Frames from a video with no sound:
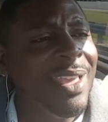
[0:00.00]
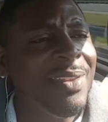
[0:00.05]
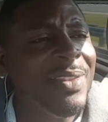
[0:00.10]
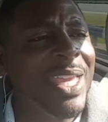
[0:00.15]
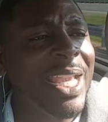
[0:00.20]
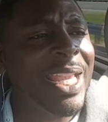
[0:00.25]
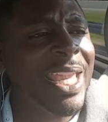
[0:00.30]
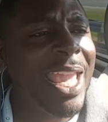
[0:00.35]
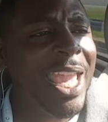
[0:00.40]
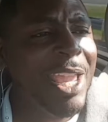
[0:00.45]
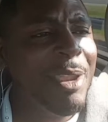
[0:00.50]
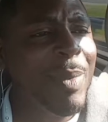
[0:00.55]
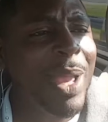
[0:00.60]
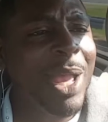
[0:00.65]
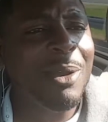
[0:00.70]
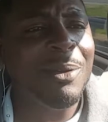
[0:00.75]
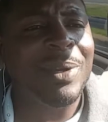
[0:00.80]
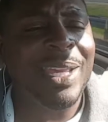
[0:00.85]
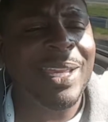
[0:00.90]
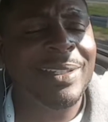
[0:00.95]
that came
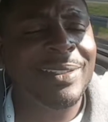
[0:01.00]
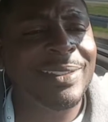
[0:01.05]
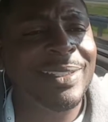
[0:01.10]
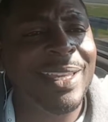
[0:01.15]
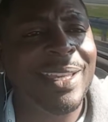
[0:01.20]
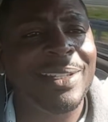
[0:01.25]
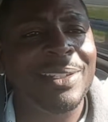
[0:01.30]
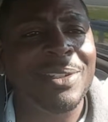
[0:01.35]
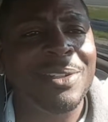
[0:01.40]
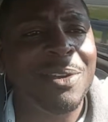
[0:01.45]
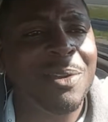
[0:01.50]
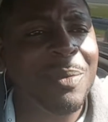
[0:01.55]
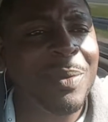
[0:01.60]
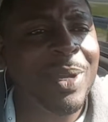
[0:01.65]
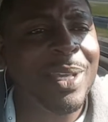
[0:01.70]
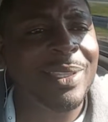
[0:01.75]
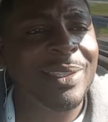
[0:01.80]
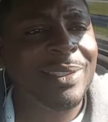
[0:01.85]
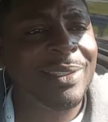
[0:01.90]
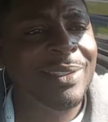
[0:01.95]
out and said, you know
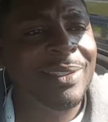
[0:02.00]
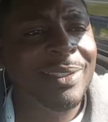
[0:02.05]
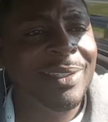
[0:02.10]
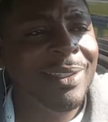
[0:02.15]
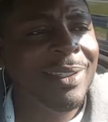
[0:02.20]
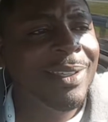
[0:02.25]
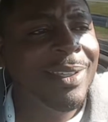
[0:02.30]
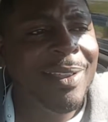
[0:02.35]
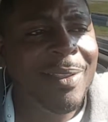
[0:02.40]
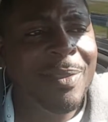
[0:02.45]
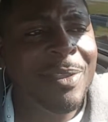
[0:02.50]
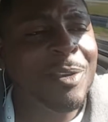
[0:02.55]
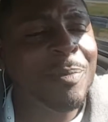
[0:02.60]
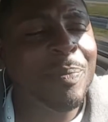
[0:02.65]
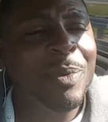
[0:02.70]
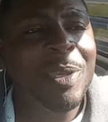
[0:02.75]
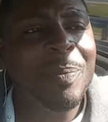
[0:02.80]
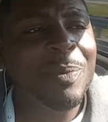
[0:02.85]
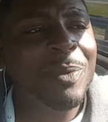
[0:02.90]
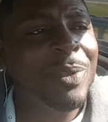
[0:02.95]
what, there
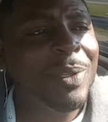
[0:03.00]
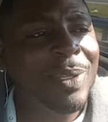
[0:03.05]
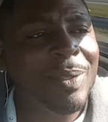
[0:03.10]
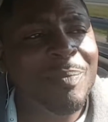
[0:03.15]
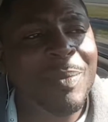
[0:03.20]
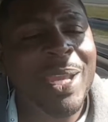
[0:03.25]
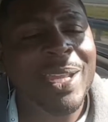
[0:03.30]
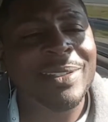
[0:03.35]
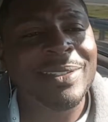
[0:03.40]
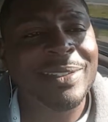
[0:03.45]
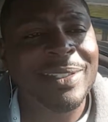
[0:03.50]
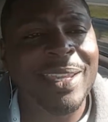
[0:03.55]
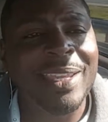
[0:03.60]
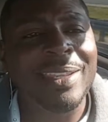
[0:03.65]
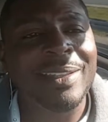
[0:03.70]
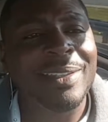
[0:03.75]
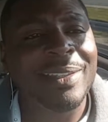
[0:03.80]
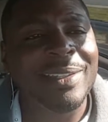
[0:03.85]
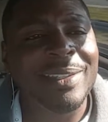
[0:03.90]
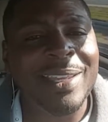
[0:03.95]
are people in my
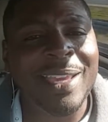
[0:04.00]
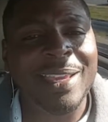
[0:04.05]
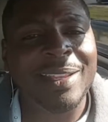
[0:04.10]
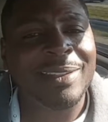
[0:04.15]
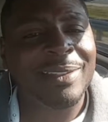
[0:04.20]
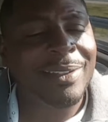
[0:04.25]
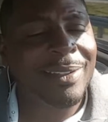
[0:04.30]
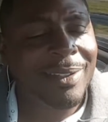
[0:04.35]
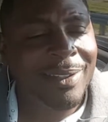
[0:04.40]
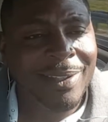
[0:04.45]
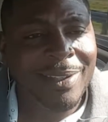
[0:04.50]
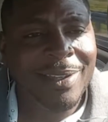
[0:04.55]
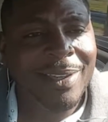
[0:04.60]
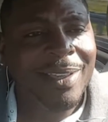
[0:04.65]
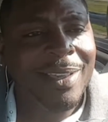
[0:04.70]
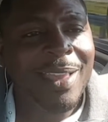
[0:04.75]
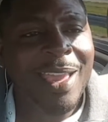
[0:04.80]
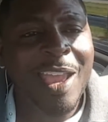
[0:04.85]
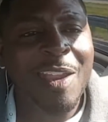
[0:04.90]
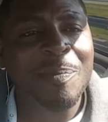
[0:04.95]
state that
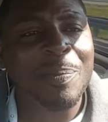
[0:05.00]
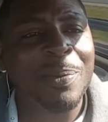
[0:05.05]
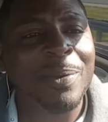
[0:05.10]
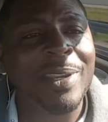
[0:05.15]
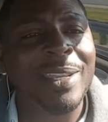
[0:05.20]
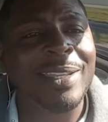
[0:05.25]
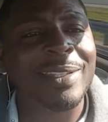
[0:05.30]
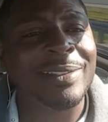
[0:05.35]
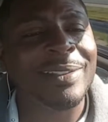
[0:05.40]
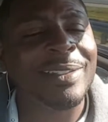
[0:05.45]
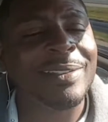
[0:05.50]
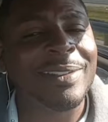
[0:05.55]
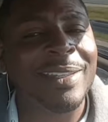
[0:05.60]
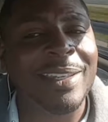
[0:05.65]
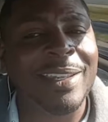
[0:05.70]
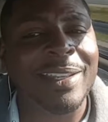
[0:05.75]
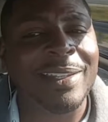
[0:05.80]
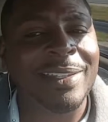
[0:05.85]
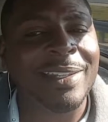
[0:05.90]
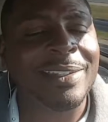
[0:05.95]
have
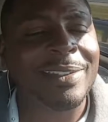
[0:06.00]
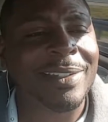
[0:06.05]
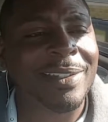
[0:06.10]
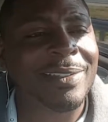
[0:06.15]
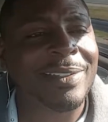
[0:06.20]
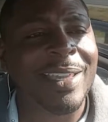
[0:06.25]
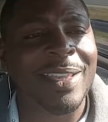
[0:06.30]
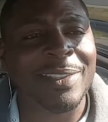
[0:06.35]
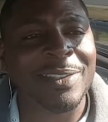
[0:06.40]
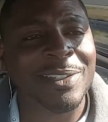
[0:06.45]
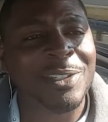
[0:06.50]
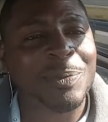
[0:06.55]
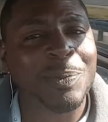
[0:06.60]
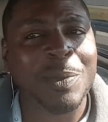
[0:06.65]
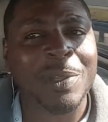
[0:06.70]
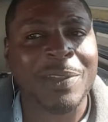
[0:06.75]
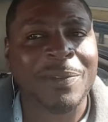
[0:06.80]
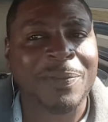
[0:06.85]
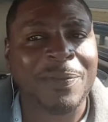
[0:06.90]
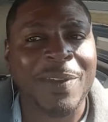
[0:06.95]
pre-existing conditions that this
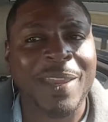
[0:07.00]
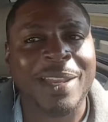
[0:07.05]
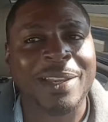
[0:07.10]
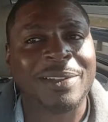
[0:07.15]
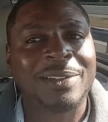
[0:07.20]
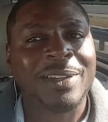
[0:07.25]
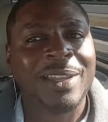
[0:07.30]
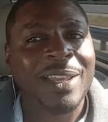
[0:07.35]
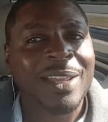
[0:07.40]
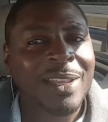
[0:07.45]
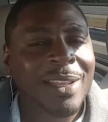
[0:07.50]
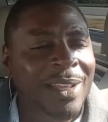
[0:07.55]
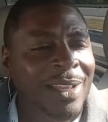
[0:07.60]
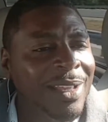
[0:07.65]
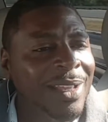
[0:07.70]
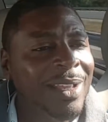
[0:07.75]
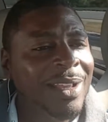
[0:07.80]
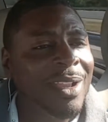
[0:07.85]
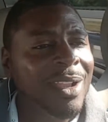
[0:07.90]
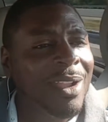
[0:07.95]
will affect
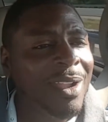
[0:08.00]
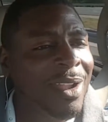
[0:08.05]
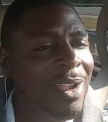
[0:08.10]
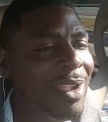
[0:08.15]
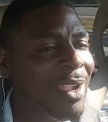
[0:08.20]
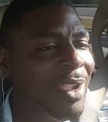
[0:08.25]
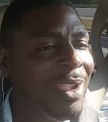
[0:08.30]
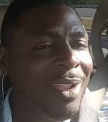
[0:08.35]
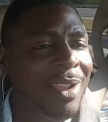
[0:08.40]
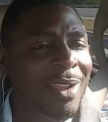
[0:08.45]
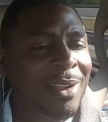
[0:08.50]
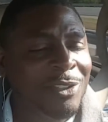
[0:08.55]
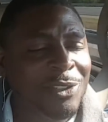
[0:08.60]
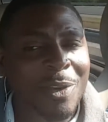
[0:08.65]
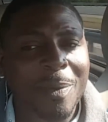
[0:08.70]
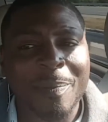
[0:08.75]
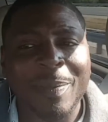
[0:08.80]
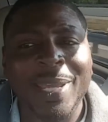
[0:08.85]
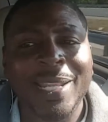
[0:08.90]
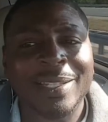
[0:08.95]

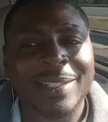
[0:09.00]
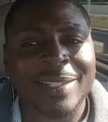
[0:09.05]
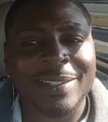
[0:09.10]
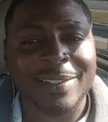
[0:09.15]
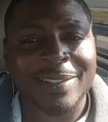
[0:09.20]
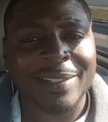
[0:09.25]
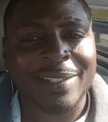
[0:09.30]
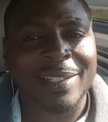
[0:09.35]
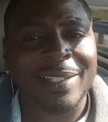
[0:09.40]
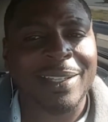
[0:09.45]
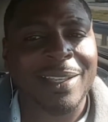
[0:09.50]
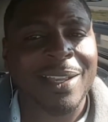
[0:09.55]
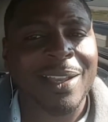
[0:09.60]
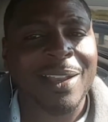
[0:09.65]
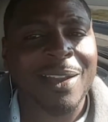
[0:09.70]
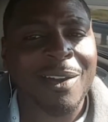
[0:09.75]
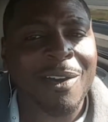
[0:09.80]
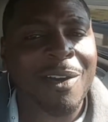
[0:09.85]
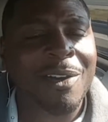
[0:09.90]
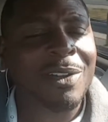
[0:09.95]
tremendously
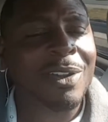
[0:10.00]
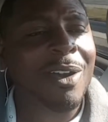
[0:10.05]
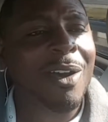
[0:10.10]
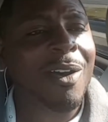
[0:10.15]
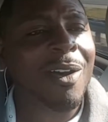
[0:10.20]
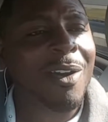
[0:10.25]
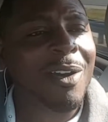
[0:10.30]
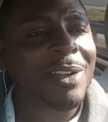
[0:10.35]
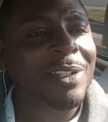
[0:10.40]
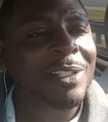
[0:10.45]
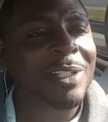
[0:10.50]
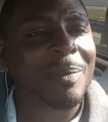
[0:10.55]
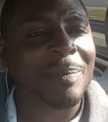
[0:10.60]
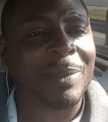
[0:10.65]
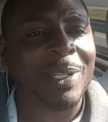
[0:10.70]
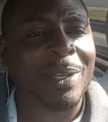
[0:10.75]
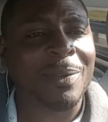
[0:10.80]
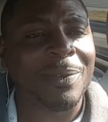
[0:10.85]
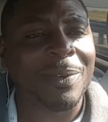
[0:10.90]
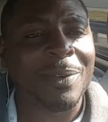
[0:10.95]
on a hardship
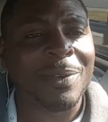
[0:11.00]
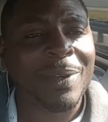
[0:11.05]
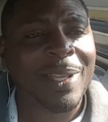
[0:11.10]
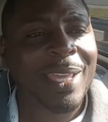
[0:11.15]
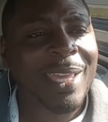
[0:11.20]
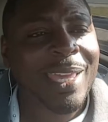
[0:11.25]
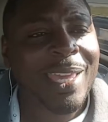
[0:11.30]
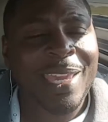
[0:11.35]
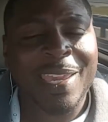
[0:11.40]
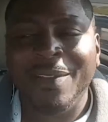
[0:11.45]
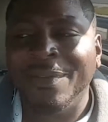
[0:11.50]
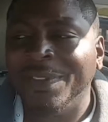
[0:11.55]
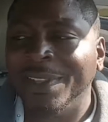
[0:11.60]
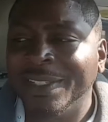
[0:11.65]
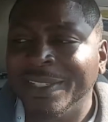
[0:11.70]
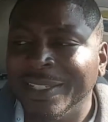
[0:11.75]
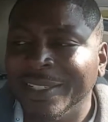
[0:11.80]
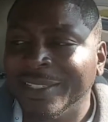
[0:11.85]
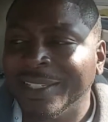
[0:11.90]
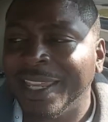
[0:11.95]
level if
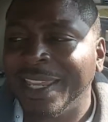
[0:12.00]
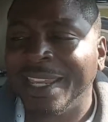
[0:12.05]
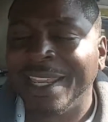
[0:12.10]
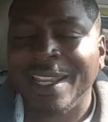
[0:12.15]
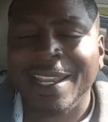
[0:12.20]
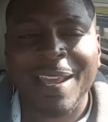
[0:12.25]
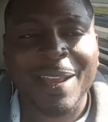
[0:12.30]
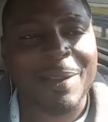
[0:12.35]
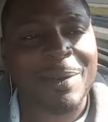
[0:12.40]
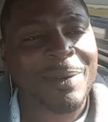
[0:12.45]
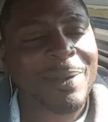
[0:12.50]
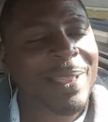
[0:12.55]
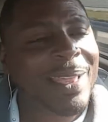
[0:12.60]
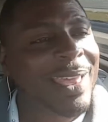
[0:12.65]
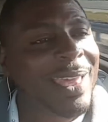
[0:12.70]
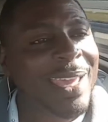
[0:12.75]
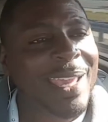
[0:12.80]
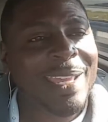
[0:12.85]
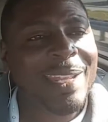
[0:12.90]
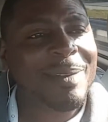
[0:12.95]
this is taken out.
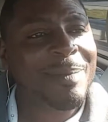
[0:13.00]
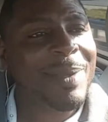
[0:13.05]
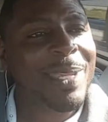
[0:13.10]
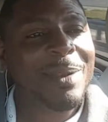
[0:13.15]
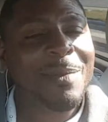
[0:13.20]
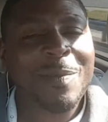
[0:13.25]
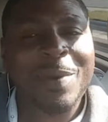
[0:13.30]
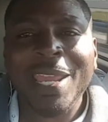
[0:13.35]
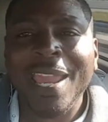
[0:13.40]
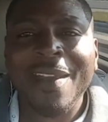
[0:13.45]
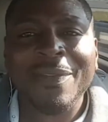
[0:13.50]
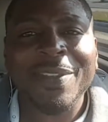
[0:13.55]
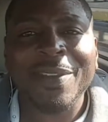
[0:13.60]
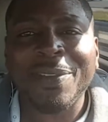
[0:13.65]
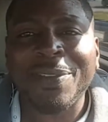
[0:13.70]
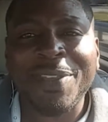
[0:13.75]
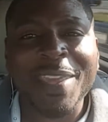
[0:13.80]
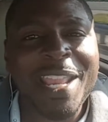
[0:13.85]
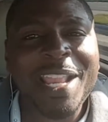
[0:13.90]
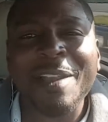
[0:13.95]
And I mean, we have to
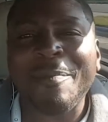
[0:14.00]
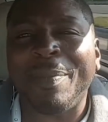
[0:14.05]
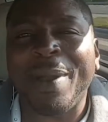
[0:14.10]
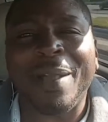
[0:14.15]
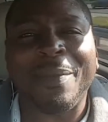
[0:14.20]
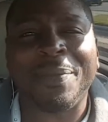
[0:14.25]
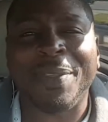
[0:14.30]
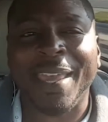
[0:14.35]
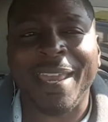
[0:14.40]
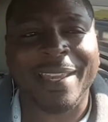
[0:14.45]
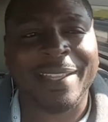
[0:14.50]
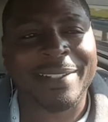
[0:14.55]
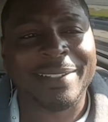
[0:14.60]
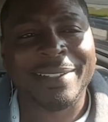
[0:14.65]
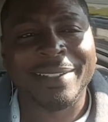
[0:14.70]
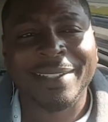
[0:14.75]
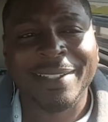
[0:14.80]
think about that.